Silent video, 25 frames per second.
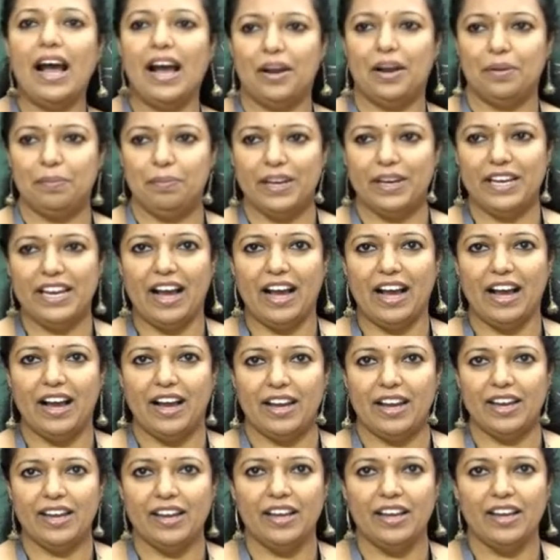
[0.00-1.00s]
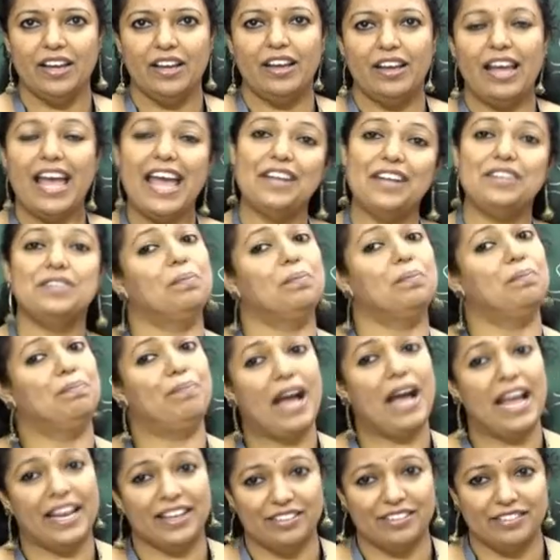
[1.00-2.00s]
RBI at
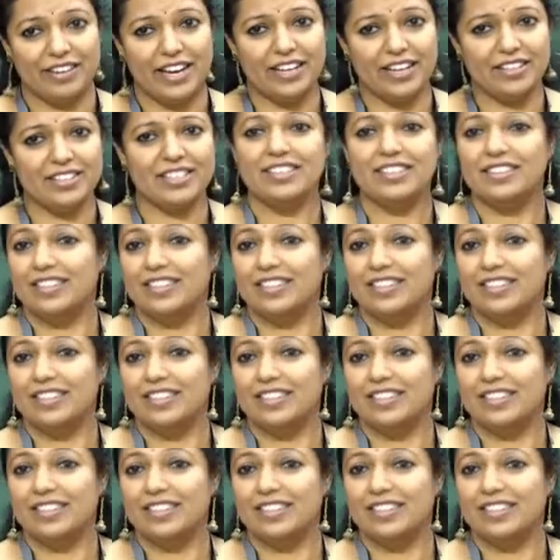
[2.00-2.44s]
bank rates.